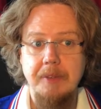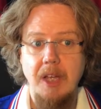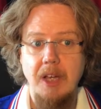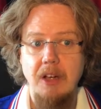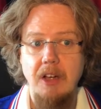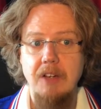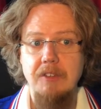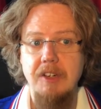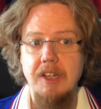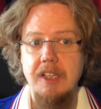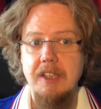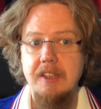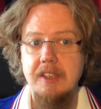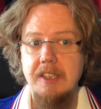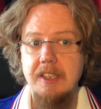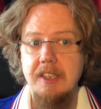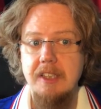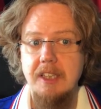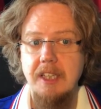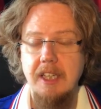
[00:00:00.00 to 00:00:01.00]
however,
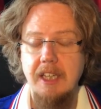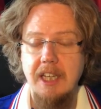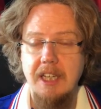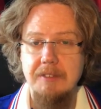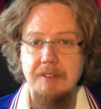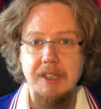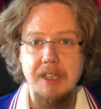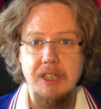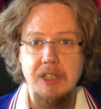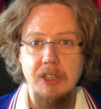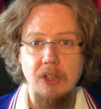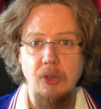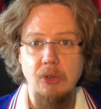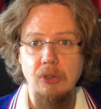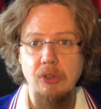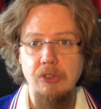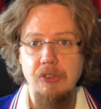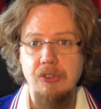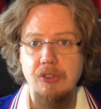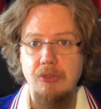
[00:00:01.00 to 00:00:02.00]
the 11
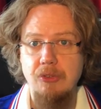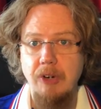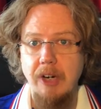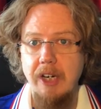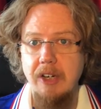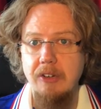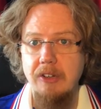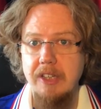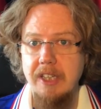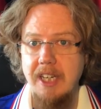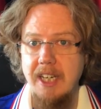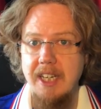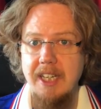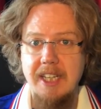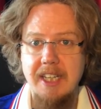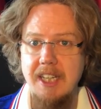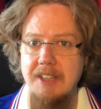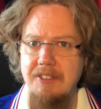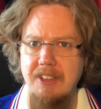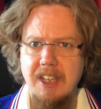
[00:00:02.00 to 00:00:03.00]
goals record, I
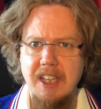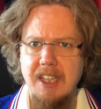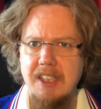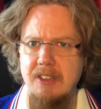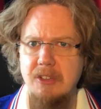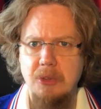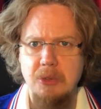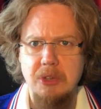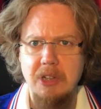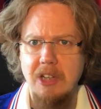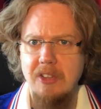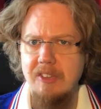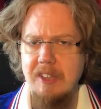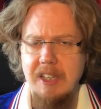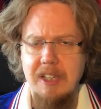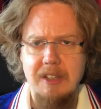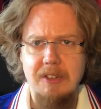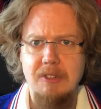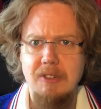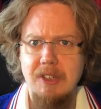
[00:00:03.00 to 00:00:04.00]
never like totals.
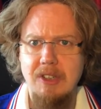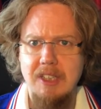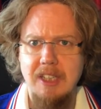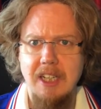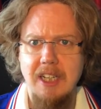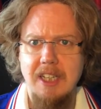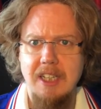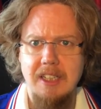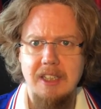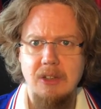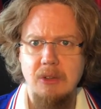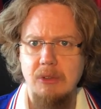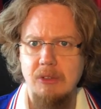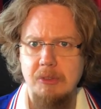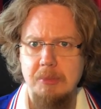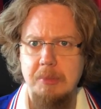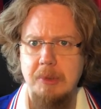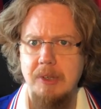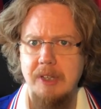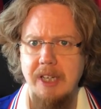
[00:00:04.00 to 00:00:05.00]
I rather like goals
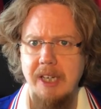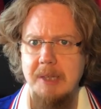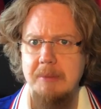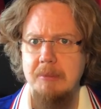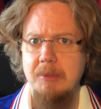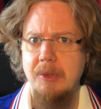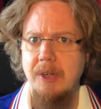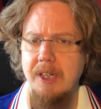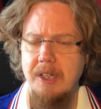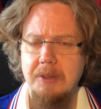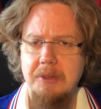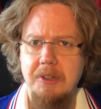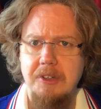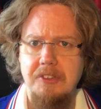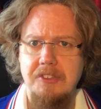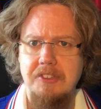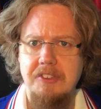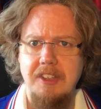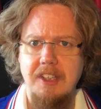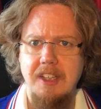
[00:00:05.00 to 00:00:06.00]
per game
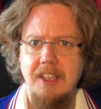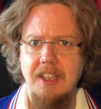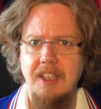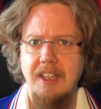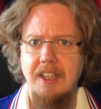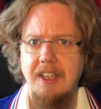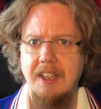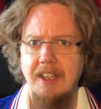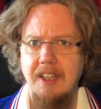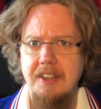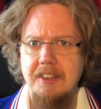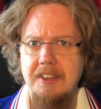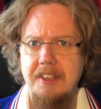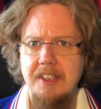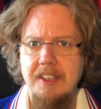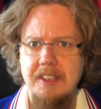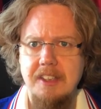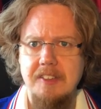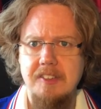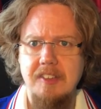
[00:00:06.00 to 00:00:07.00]
records. Uh, I
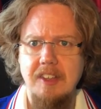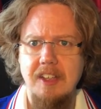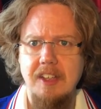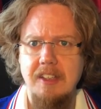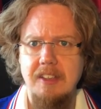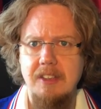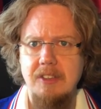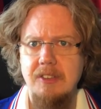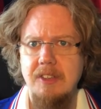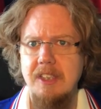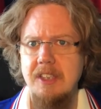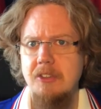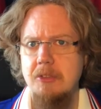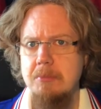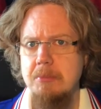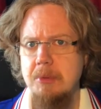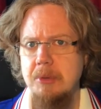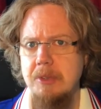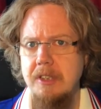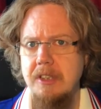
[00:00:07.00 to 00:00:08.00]
think that uh, you need to
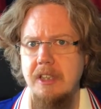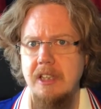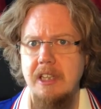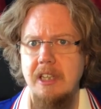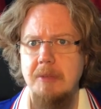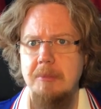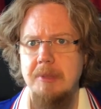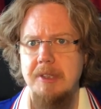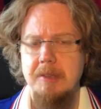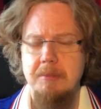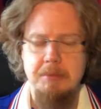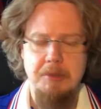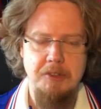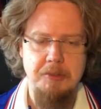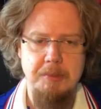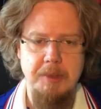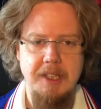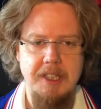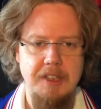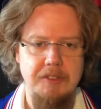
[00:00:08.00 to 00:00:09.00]
put it a little bit in
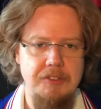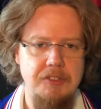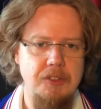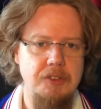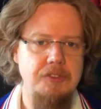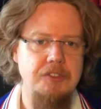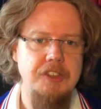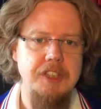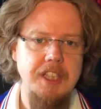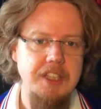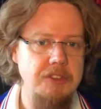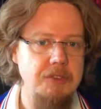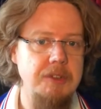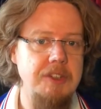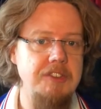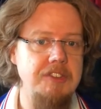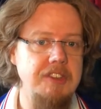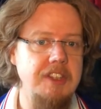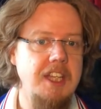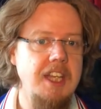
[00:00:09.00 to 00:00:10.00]
perspective. So for that
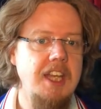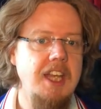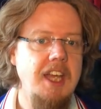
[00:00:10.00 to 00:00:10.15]
reason,